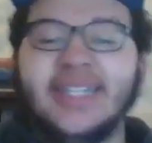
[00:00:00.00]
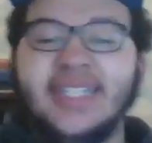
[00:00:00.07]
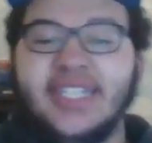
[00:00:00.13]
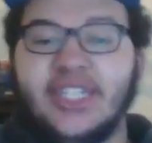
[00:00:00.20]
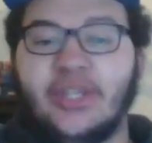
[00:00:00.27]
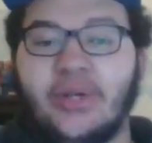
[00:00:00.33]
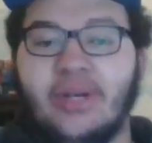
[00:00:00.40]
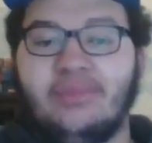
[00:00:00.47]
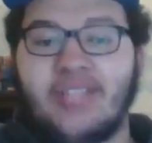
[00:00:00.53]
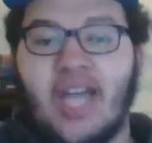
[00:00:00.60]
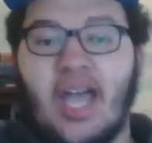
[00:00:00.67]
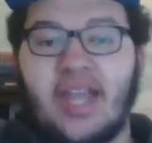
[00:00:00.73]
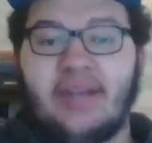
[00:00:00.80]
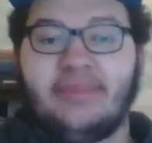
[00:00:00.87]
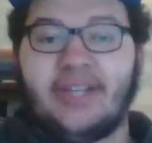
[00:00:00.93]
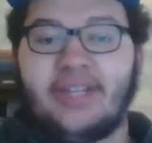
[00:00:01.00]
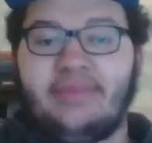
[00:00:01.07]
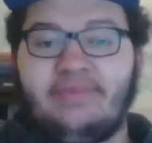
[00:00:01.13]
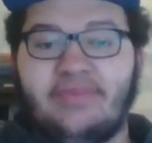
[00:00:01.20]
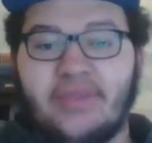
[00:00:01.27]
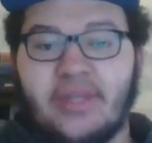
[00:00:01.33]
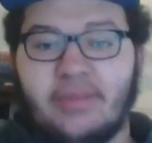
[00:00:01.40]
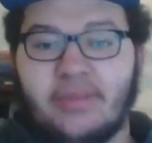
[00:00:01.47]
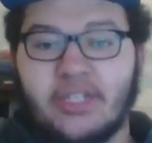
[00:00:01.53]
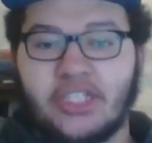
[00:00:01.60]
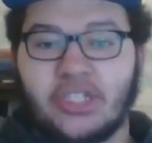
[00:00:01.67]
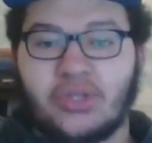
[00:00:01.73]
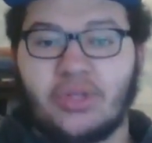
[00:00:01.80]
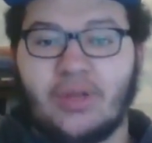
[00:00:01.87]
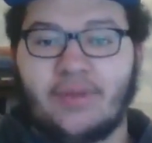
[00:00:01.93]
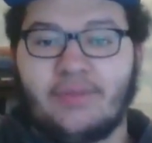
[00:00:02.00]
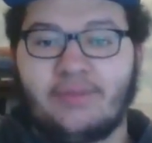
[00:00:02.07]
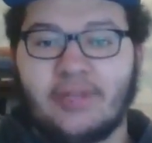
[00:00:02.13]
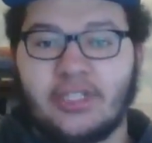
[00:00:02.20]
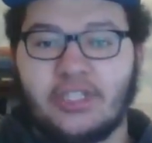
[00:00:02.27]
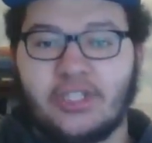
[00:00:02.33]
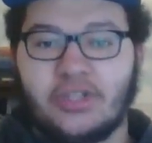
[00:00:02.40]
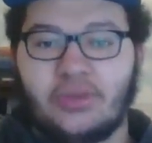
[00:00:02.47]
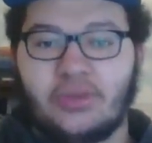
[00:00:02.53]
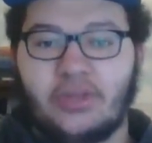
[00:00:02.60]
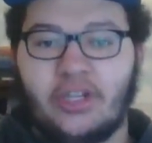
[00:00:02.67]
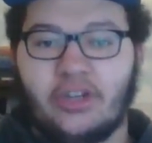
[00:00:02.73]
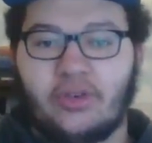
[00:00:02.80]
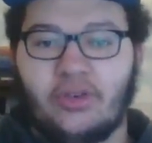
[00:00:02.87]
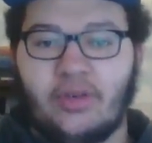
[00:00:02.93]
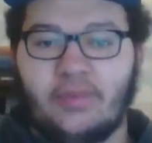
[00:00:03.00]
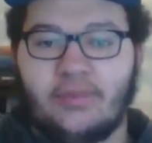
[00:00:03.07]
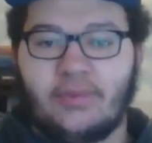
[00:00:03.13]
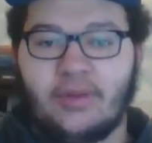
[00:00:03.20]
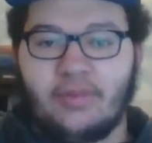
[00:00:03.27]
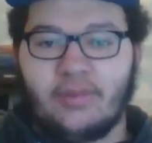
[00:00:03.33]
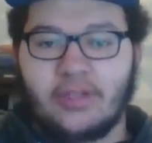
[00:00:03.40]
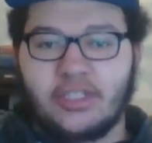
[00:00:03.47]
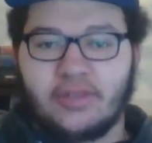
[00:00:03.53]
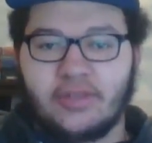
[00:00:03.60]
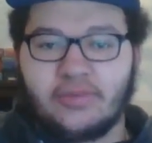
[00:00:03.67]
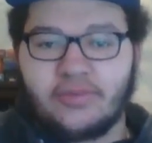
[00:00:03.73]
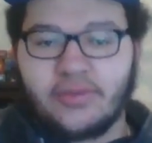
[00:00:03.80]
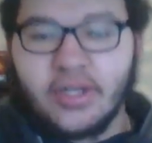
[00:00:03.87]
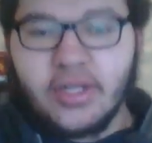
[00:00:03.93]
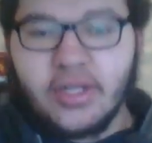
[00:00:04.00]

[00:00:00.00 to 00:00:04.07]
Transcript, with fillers: You know what I'm talking about? A bunch of crim, bunch of career crim, bunch of